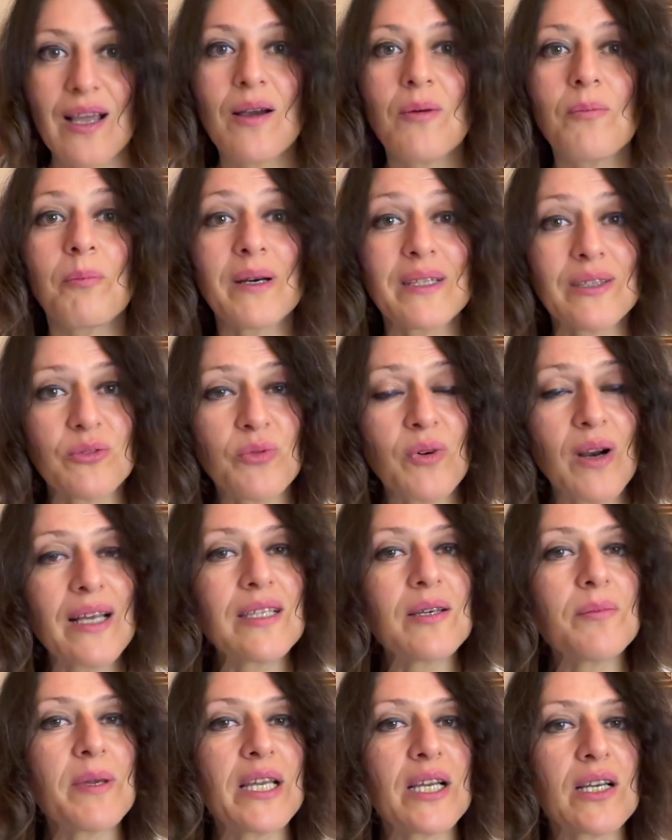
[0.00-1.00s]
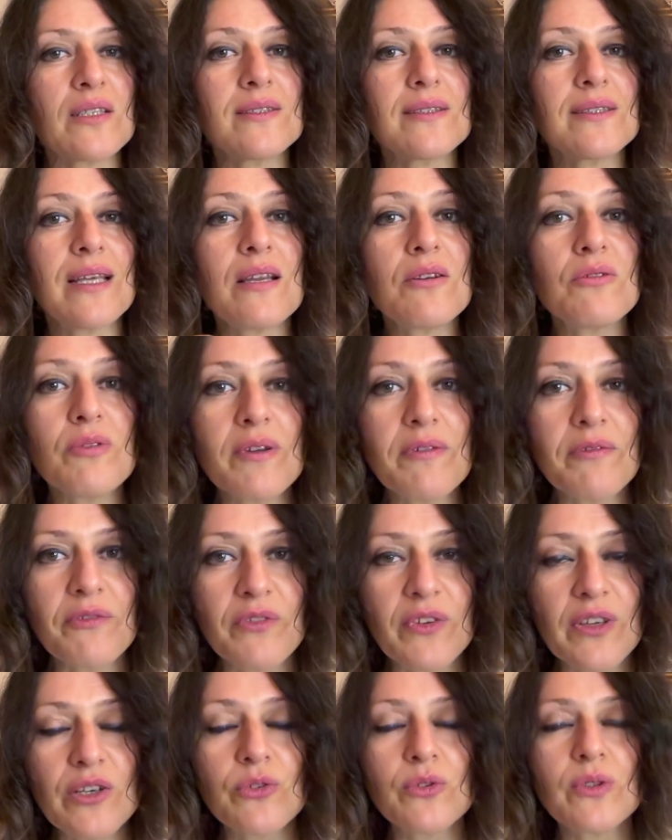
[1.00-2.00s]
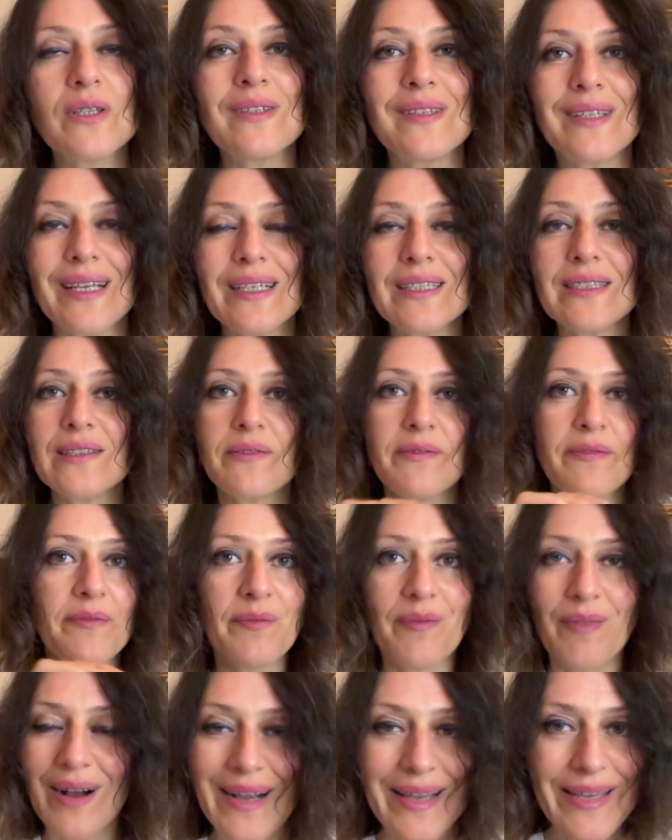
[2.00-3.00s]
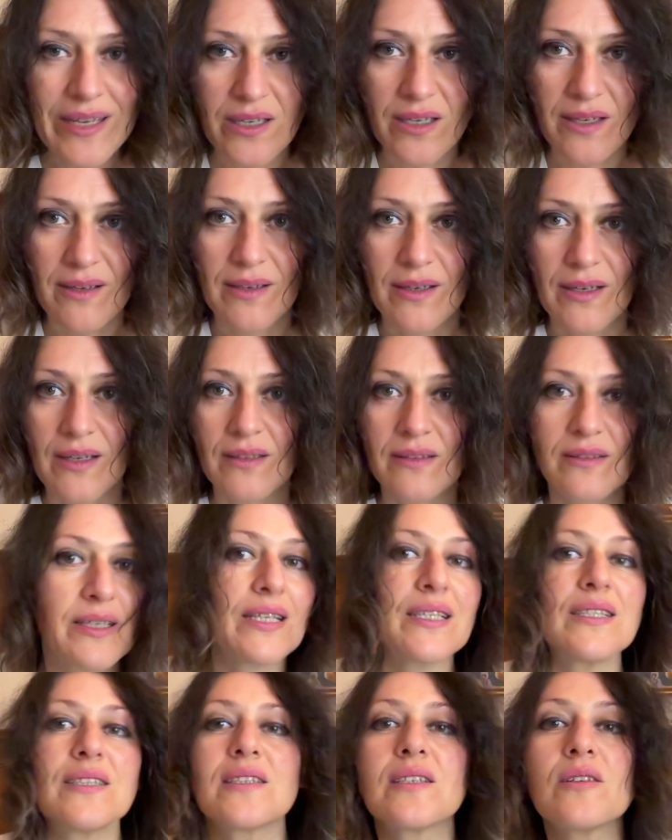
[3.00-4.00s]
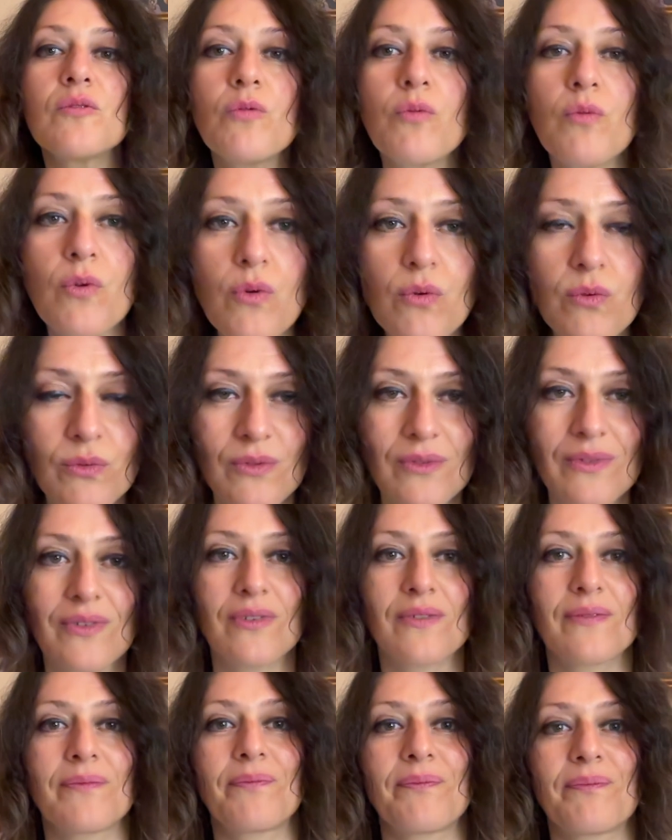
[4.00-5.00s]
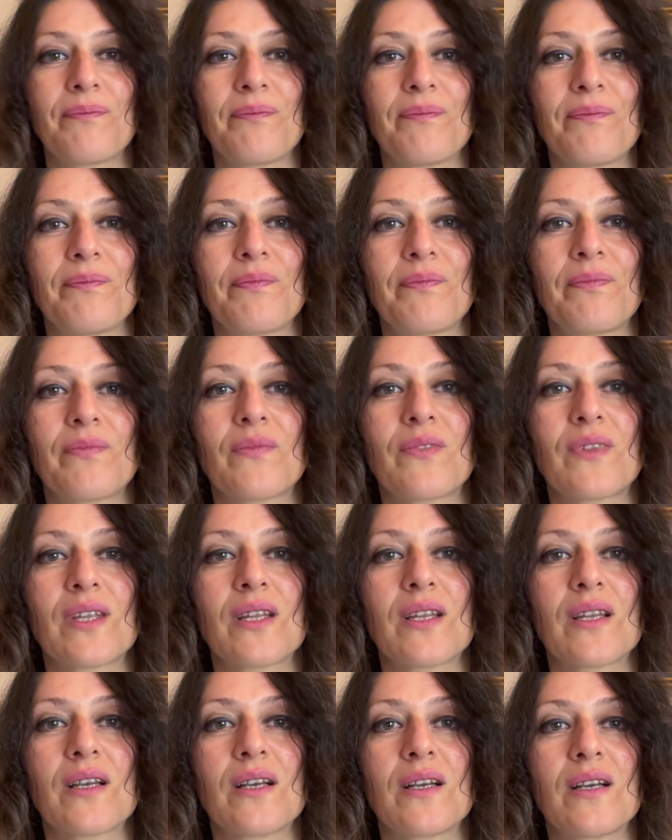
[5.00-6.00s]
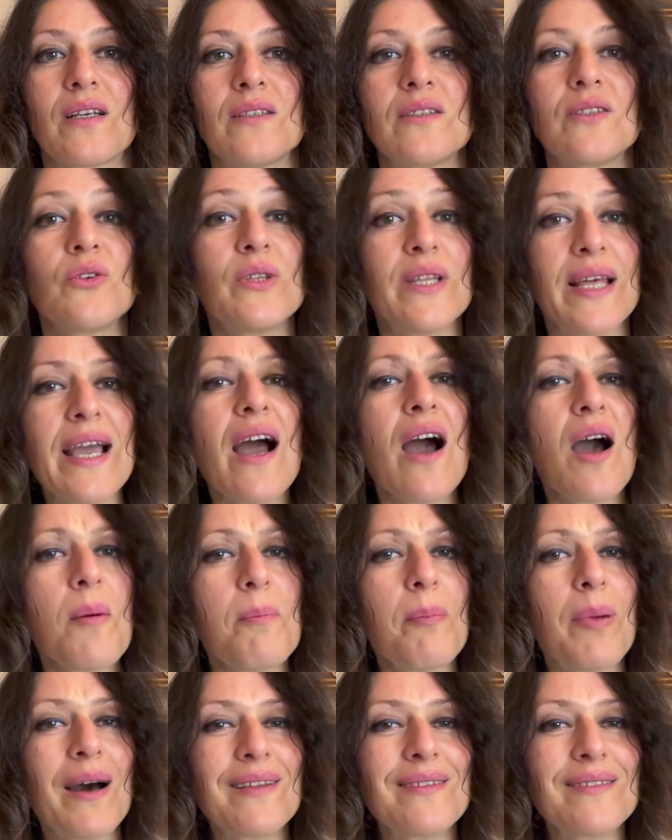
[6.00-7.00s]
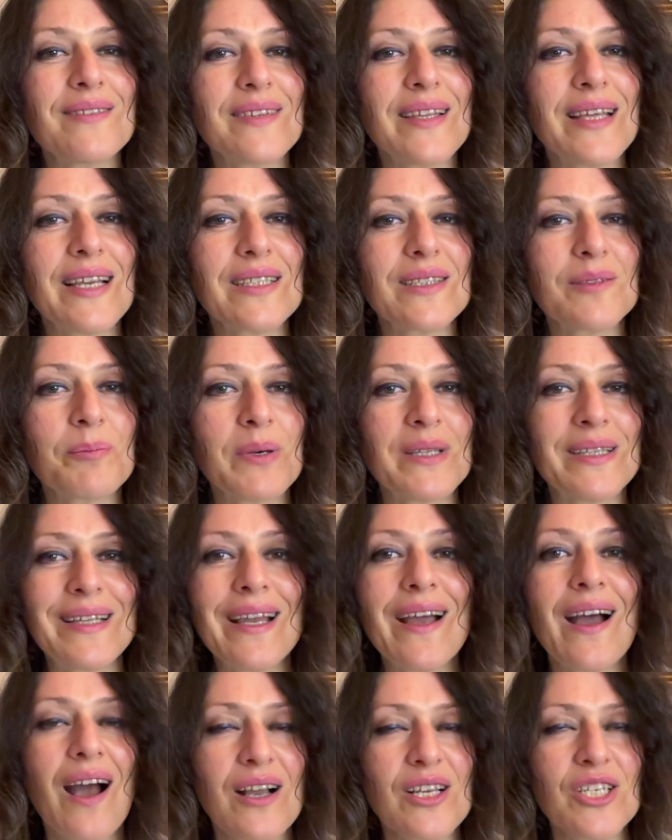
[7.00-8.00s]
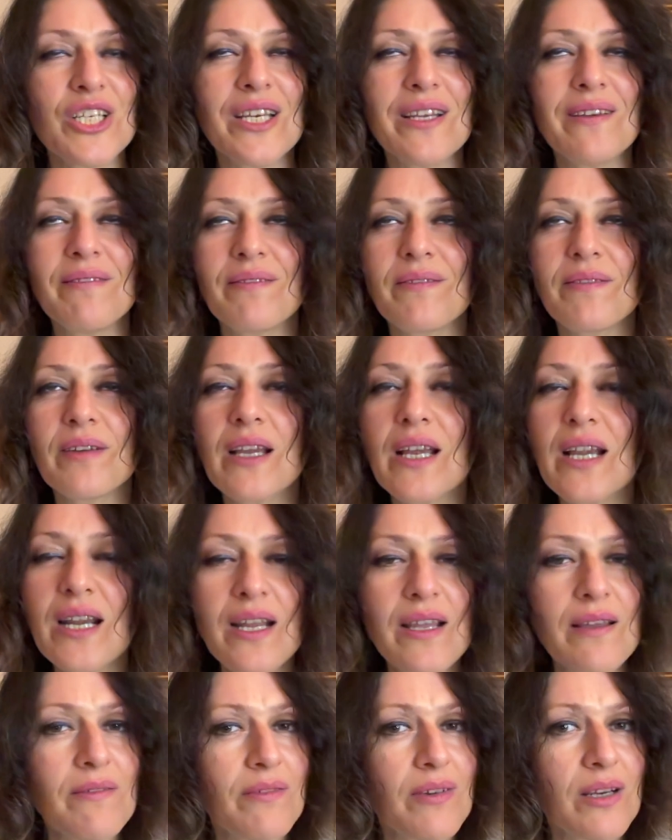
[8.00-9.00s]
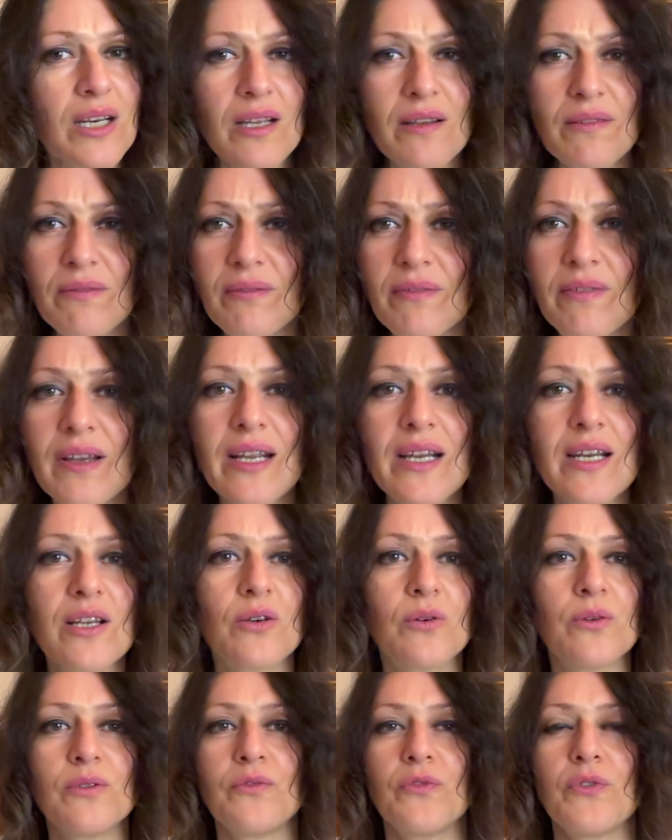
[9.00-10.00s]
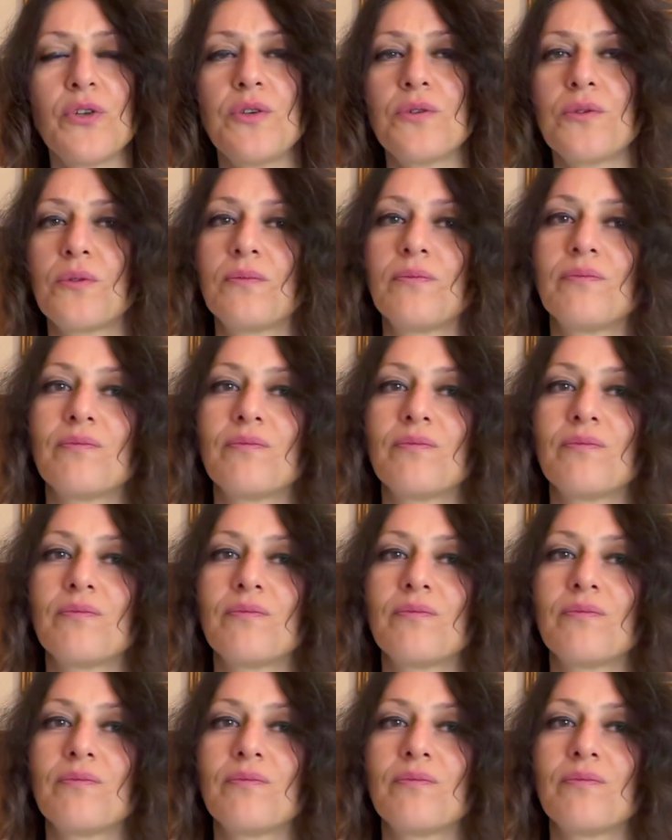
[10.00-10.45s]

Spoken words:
but rather because they reveal that there is a fire, there is a wound. So they are bad things, but they are actually very, very, very good for you.